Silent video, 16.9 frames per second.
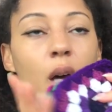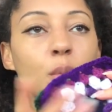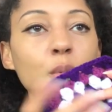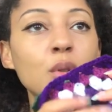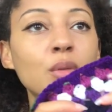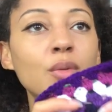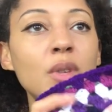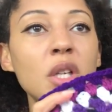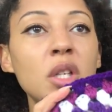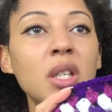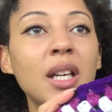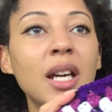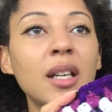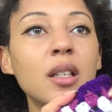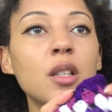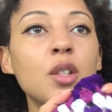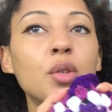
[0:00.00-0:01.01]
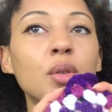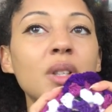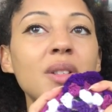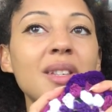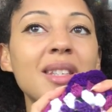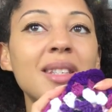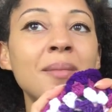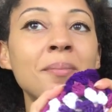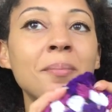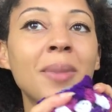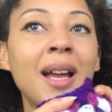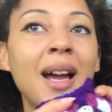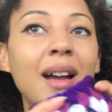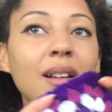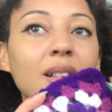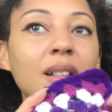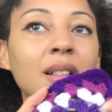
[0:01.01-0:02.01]
was originally going to join this in
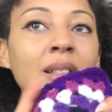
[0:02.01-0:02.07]
black,